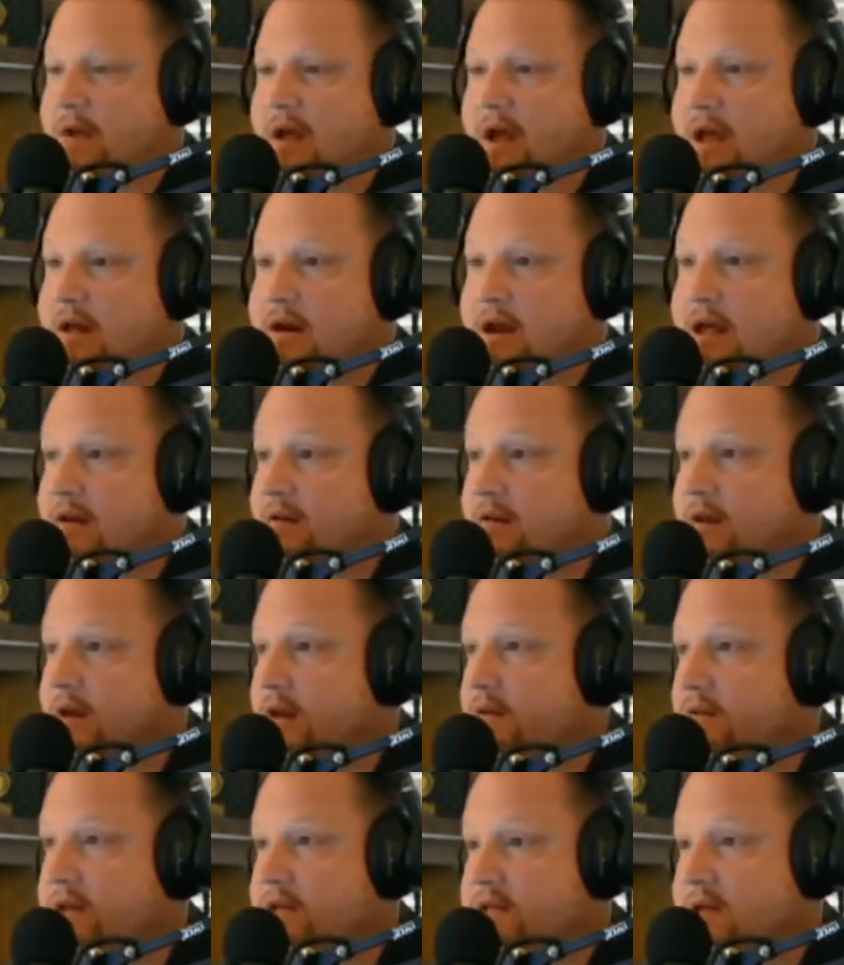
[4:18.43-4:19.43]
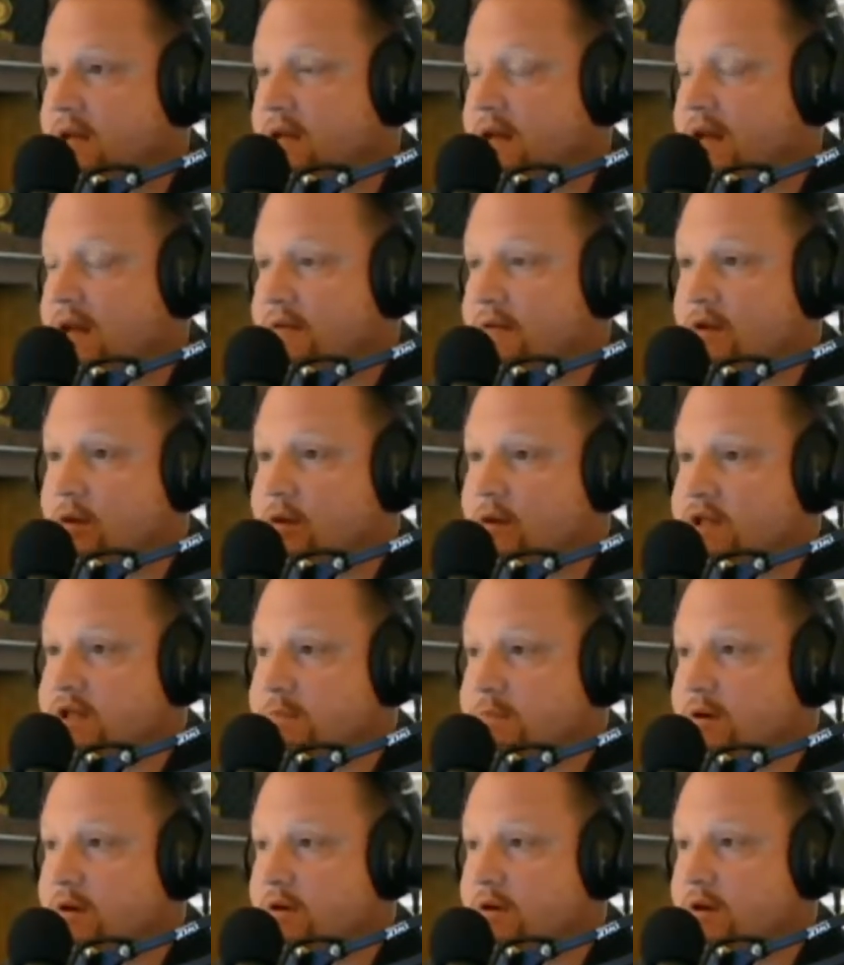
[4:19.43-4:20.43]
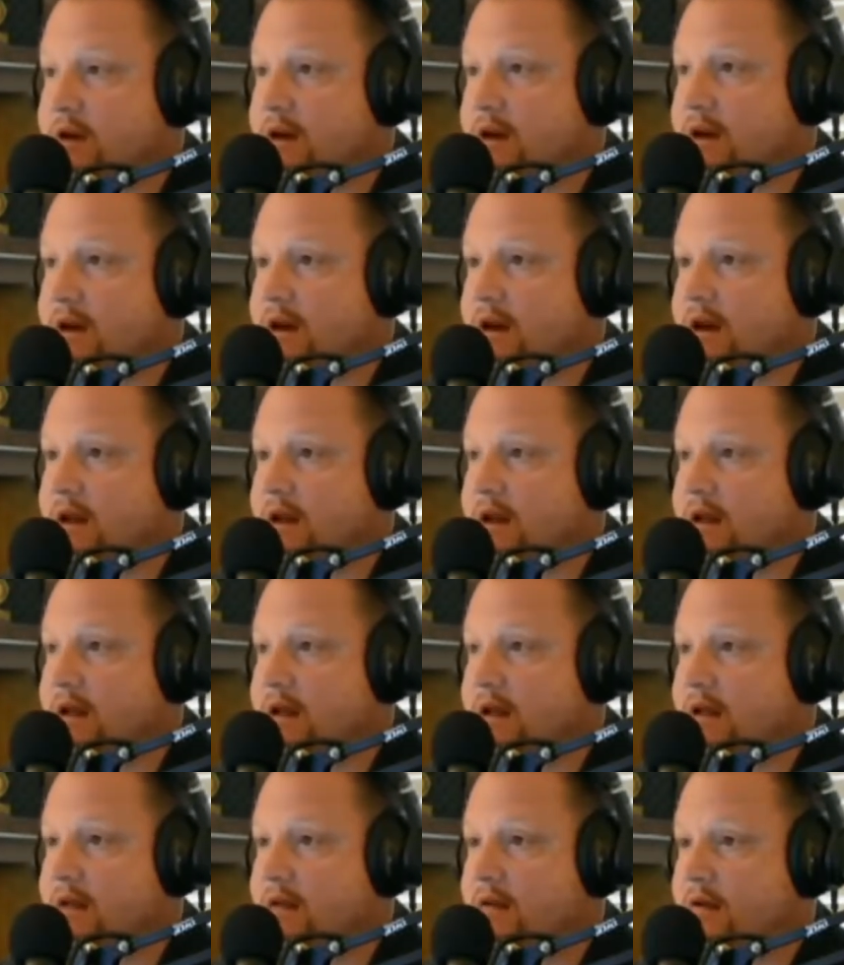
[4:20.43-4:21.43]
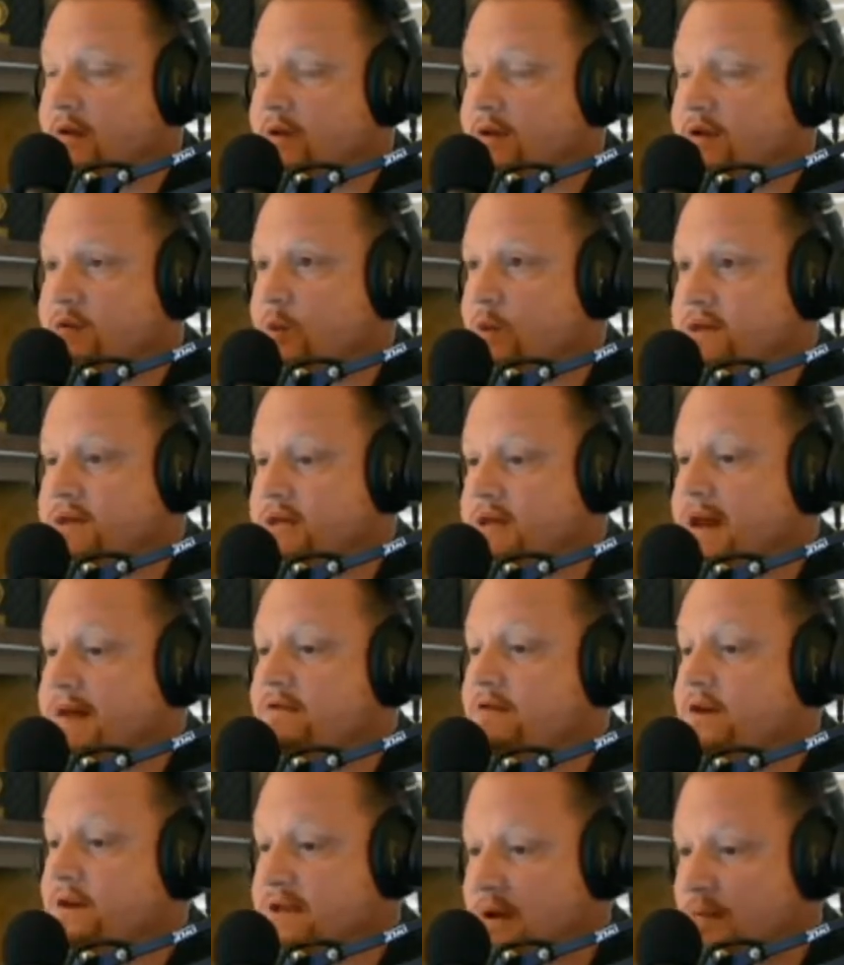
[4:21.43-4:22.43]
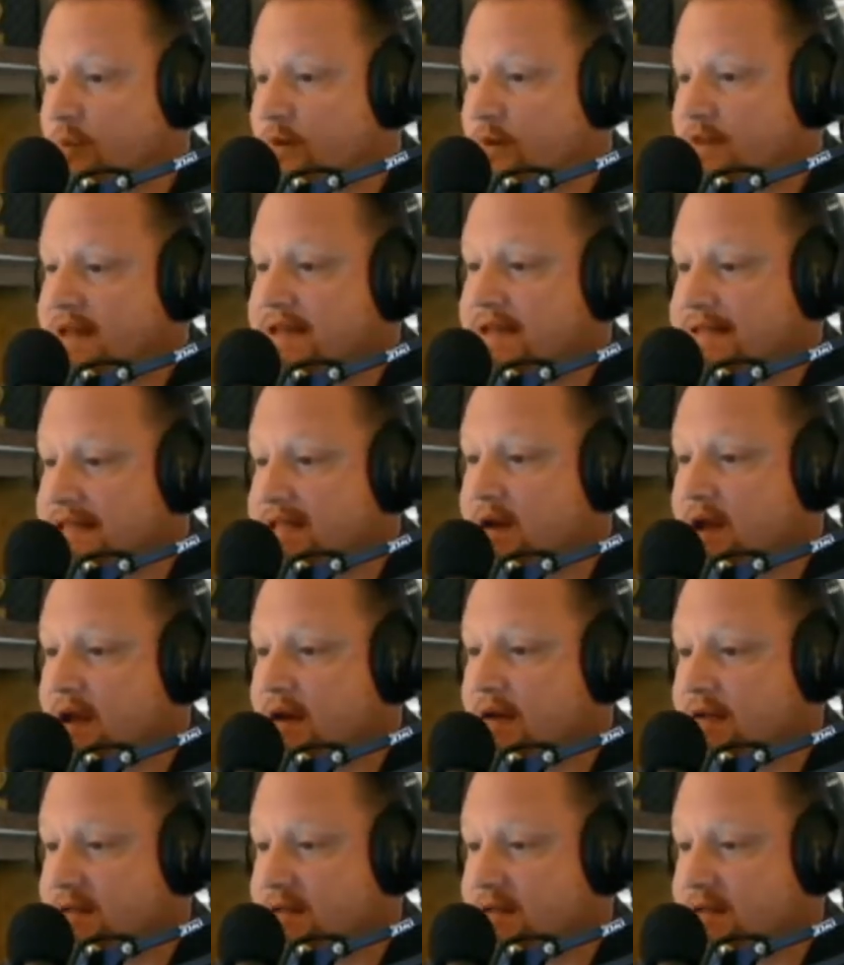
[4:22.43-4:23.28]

and and the, the son and the holy spirit uh, there was never a time when they did not